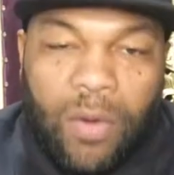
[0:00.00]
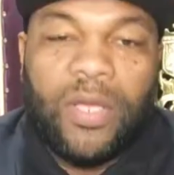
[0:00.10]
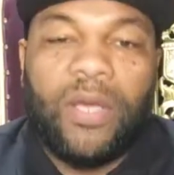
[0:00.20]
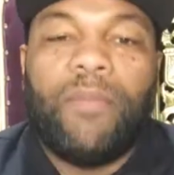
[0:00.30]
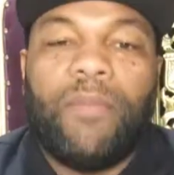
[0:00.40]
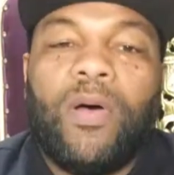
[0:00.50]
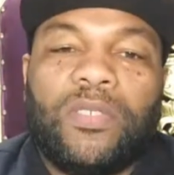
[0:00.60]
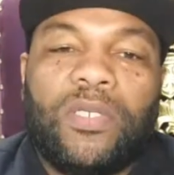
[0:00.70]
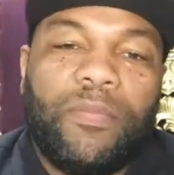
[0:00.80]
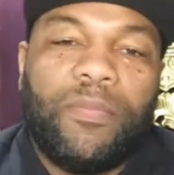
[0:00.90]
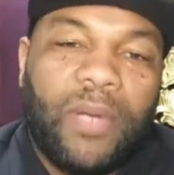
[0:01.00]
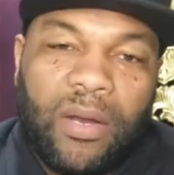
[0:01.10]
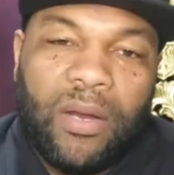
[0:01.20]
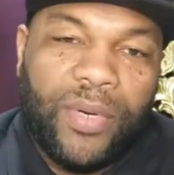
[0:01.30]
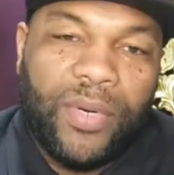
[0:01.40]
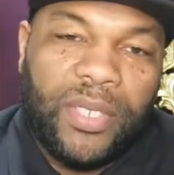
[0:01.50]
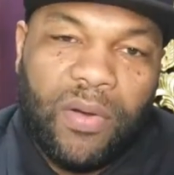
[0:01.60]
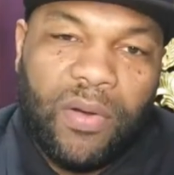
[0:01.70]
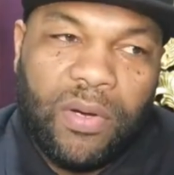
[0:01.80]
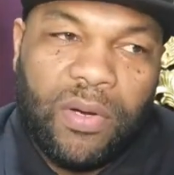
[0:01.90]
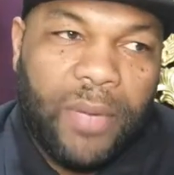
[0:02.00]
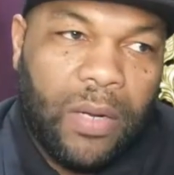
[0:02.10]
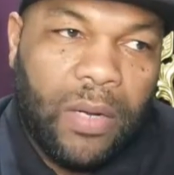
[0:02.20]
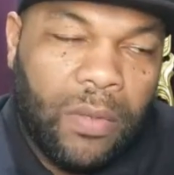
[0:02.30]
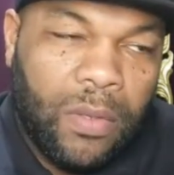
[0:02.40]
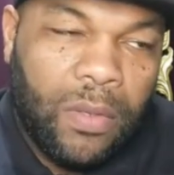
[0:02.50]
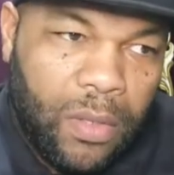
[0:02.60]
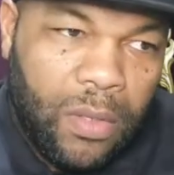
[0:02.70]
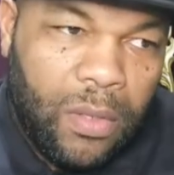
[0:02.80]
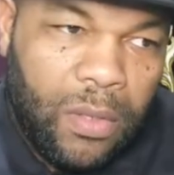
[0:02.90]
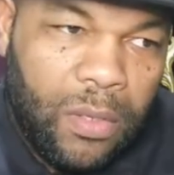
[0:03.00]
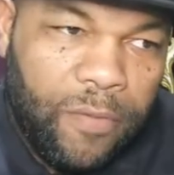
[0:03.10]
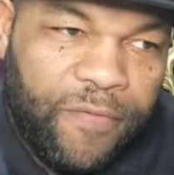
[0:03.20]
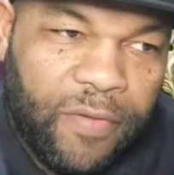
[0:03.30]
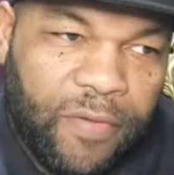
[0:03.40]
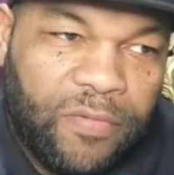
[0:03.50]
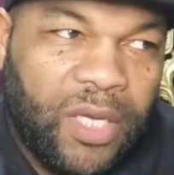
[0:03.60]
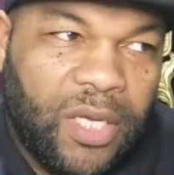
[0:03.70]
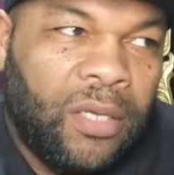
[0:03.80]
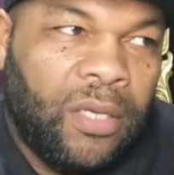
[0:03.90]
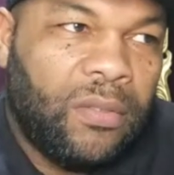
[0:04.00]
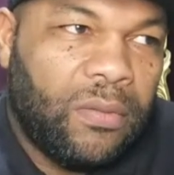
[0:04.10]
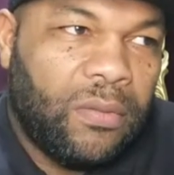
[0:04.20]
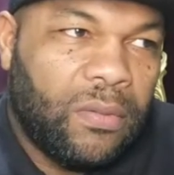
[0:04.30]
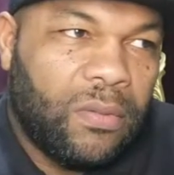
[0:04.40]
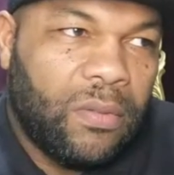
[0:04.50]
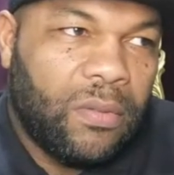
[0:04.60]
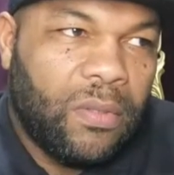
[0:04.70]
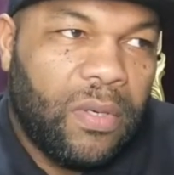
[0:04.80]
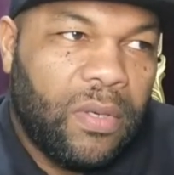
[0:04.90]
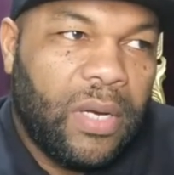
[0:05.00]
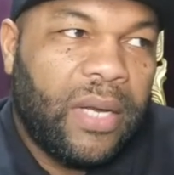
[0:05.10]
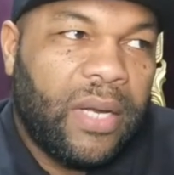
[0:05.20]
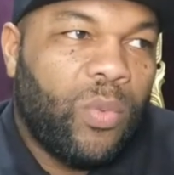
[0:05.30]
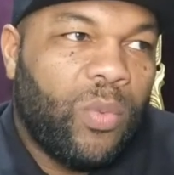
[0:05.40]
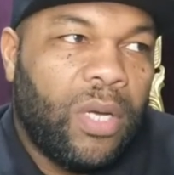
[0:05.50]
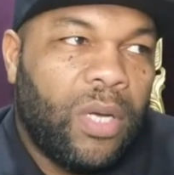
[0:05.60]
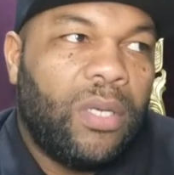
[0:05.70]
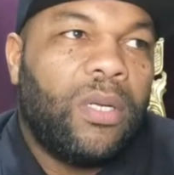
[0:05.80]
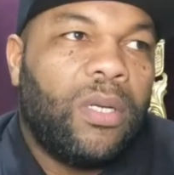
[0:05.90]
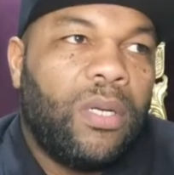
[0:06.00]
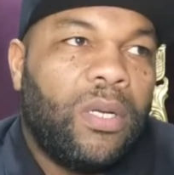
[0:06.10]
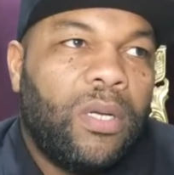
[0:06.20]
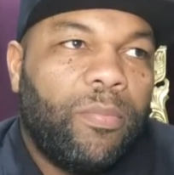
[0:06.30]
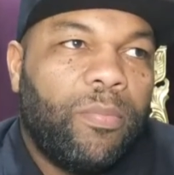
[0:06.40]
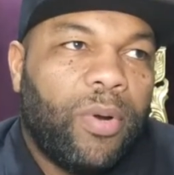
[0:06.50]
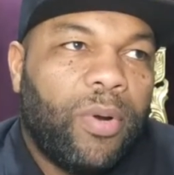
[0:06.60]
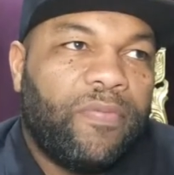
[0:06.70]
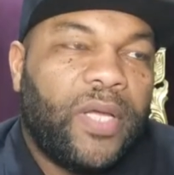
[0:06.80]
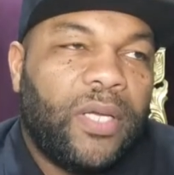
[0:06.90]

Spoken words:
there emotionally, but I know what he's talking about. 1591 birthday.